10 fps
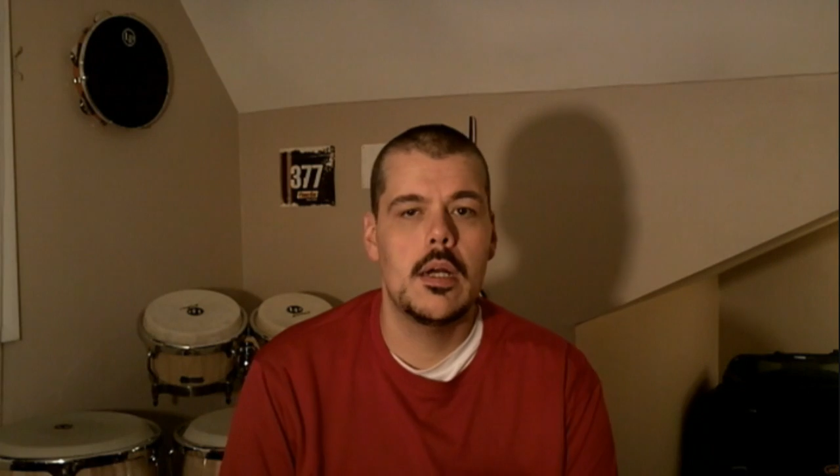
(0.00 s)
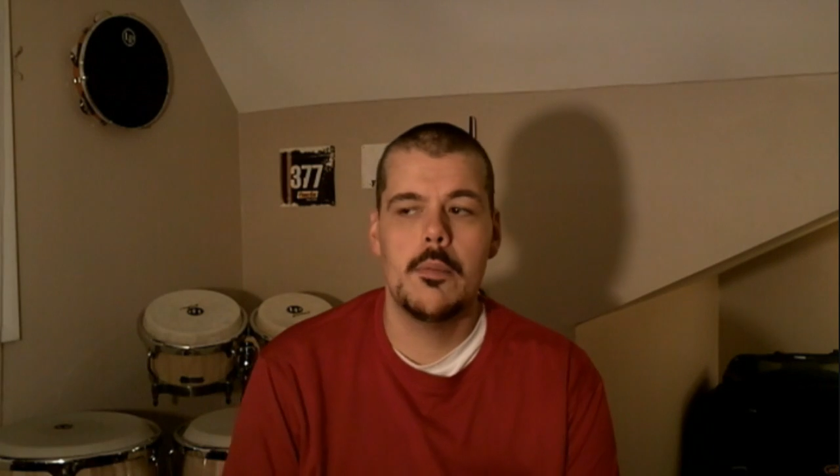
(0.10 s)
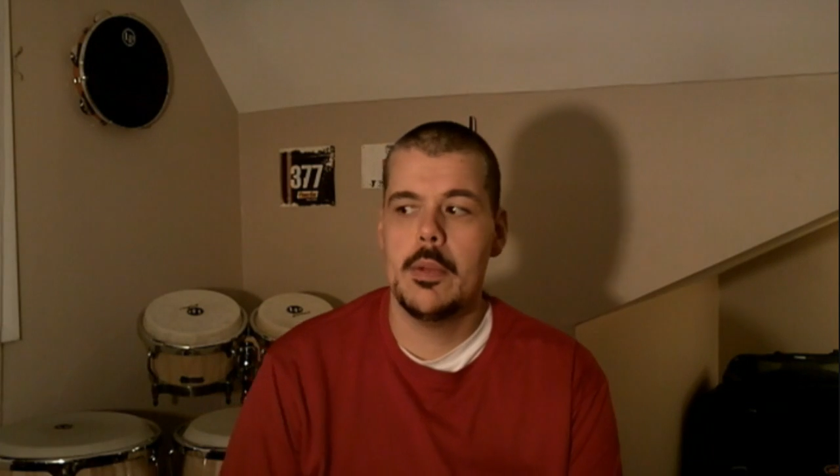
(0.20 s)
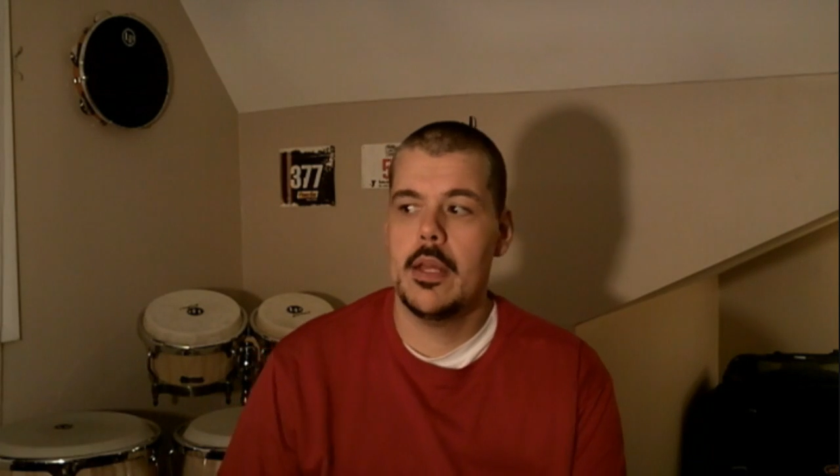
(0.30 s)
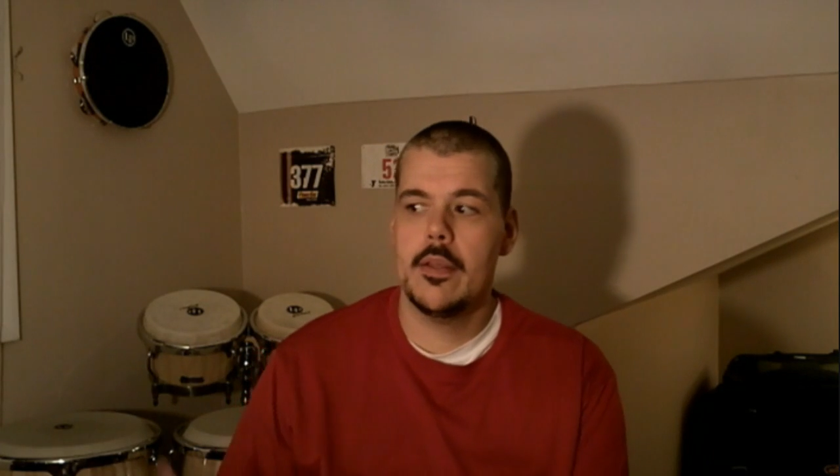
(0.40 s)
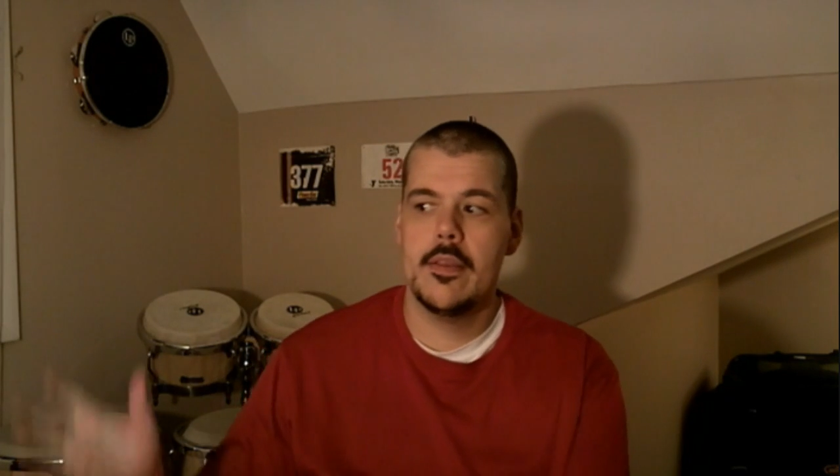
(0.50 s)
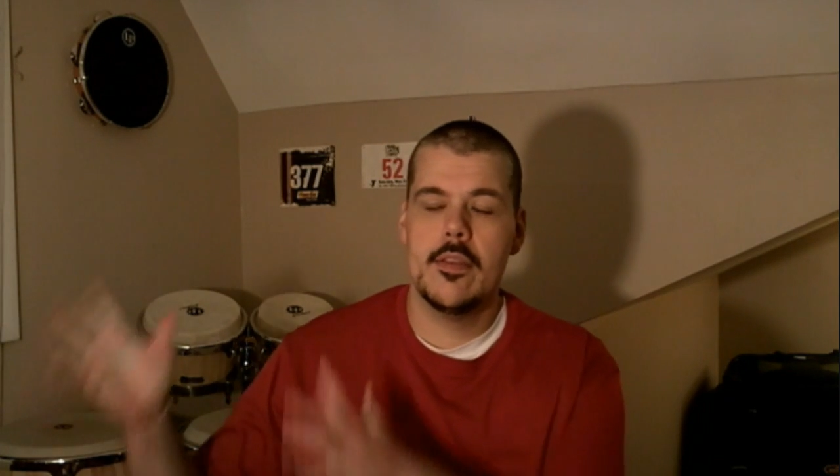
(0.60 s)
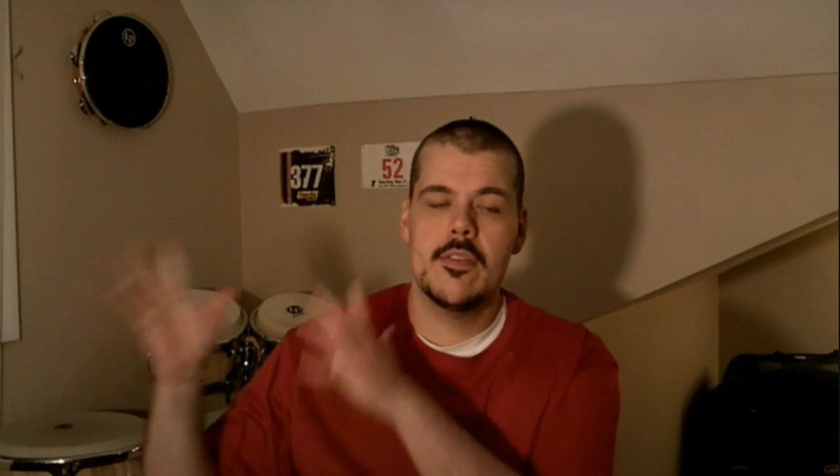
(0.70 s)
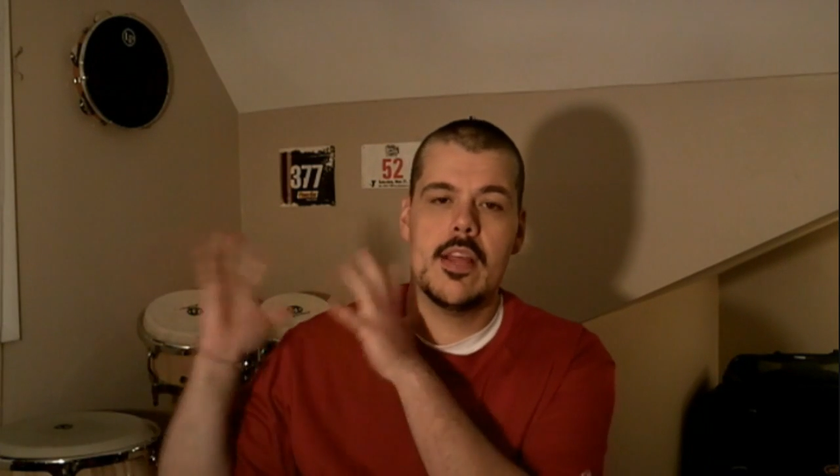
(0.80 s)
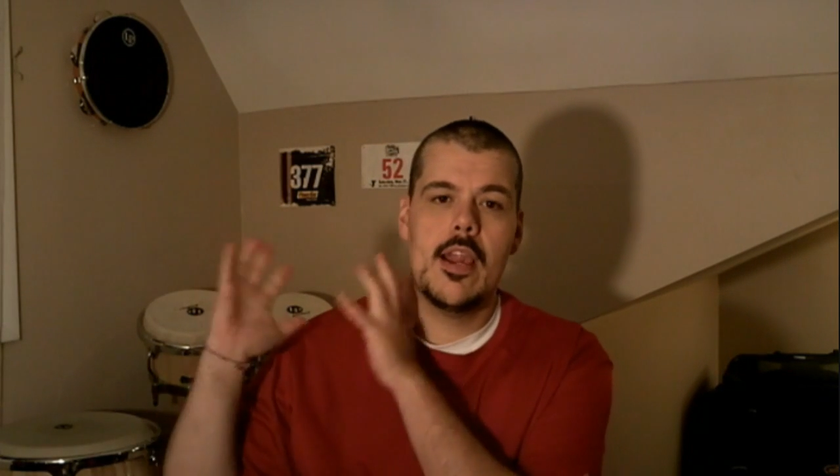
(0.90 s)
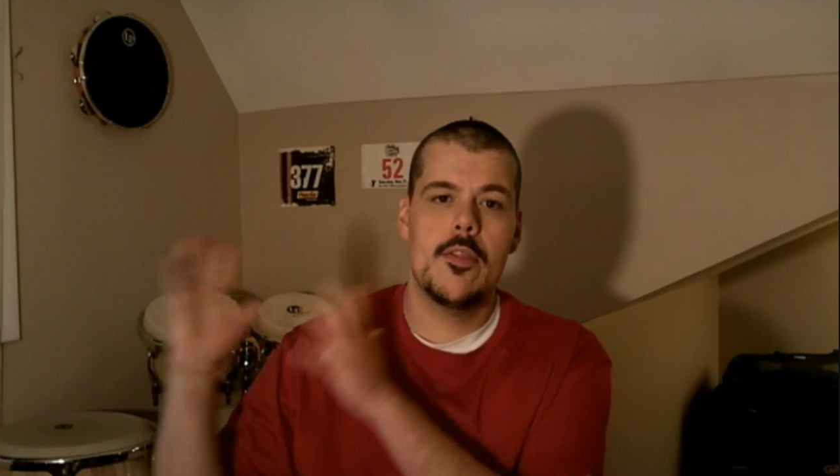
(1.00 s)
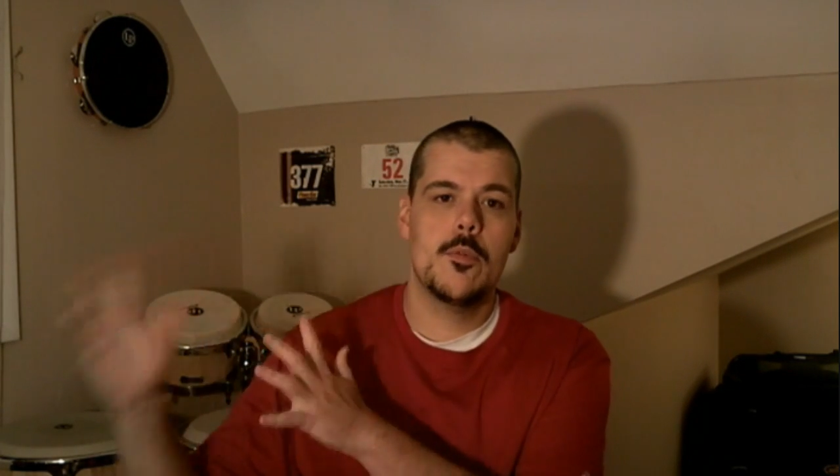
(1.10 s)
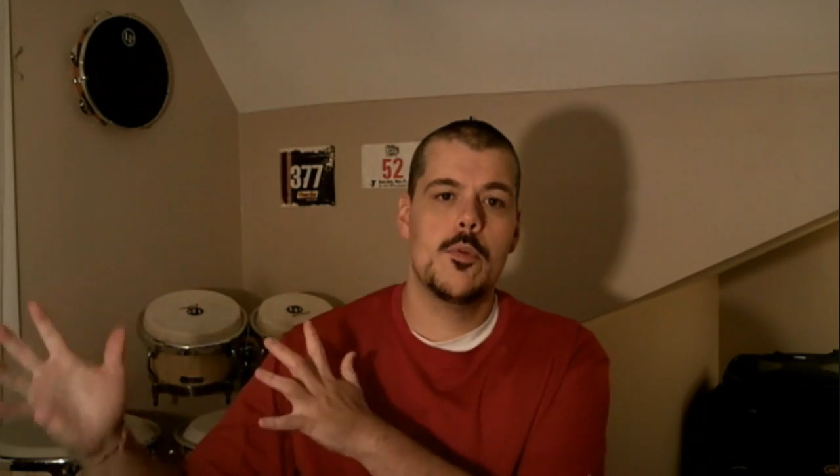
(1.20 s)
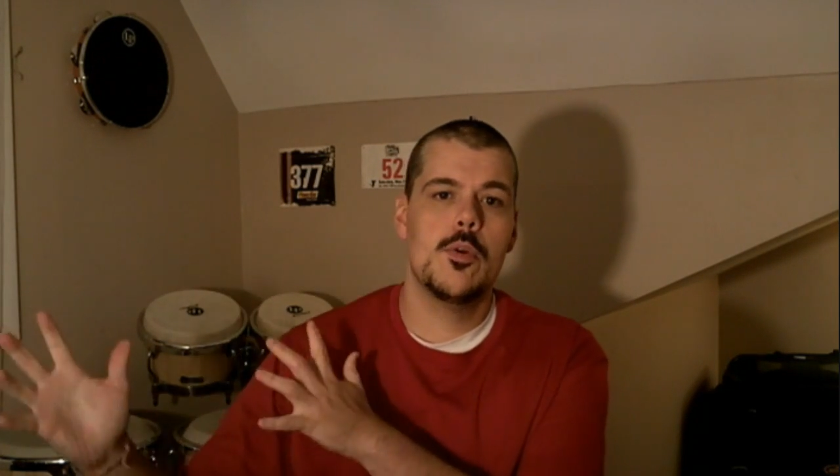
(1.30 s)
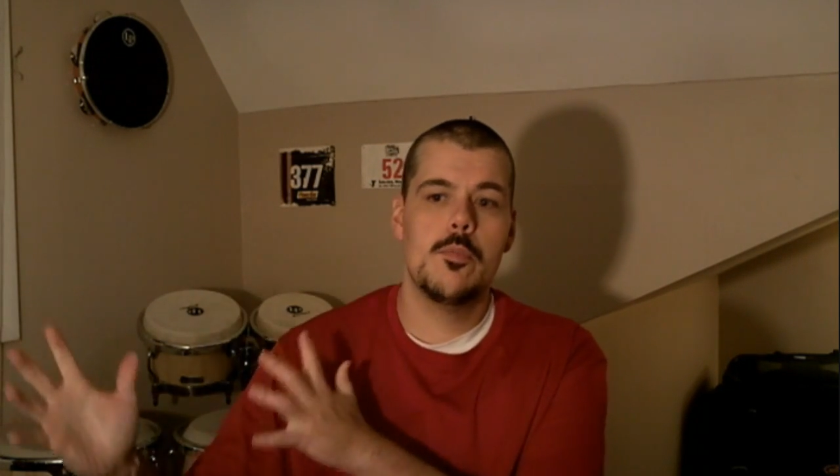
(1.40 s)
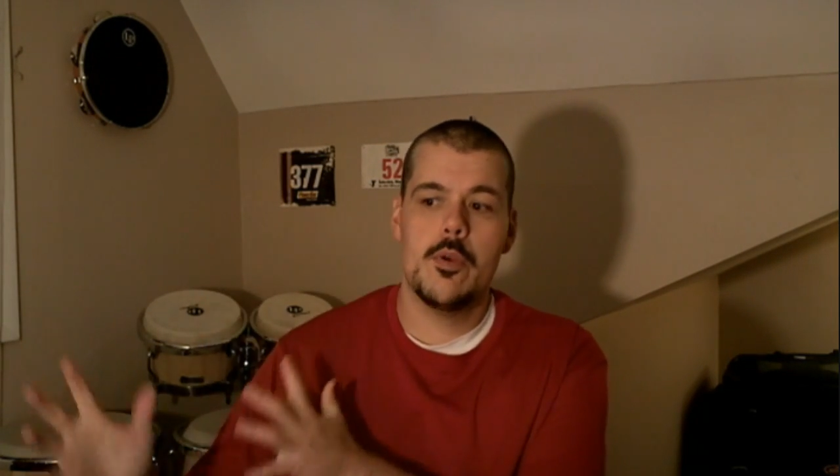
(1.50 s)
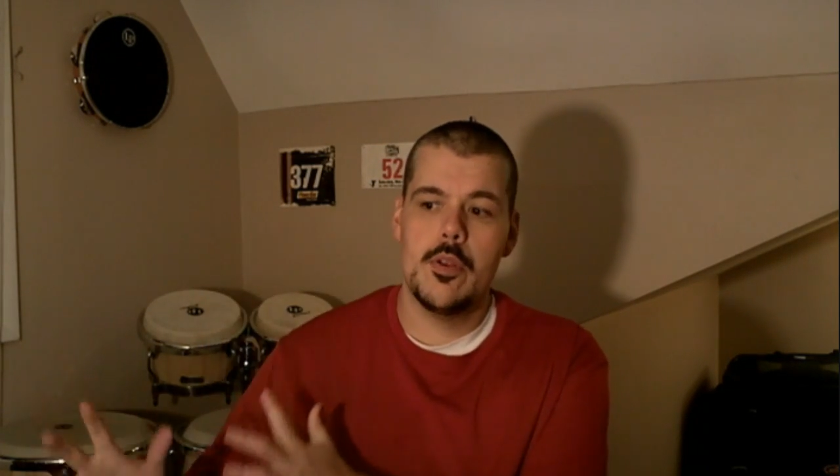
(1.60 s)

on this side of the room.